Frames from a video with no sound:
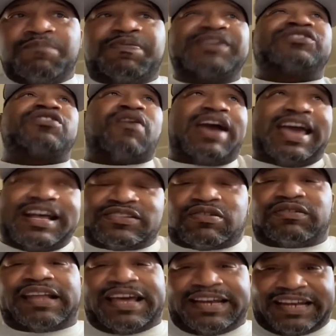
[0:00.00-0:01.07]
Put your hands
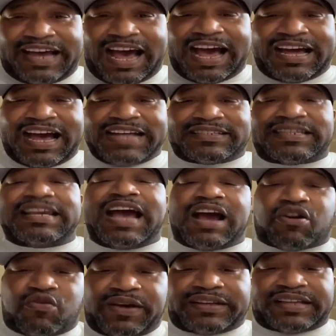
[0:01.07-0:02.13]
on Lady Gaga and see how
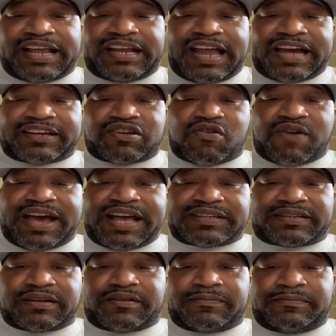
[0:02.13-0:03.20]
quick they lock your
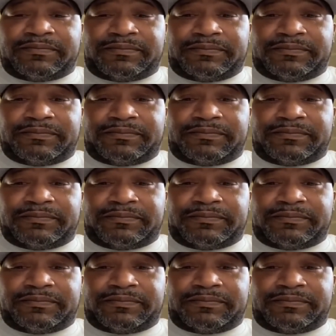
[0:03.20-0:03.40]
ass up.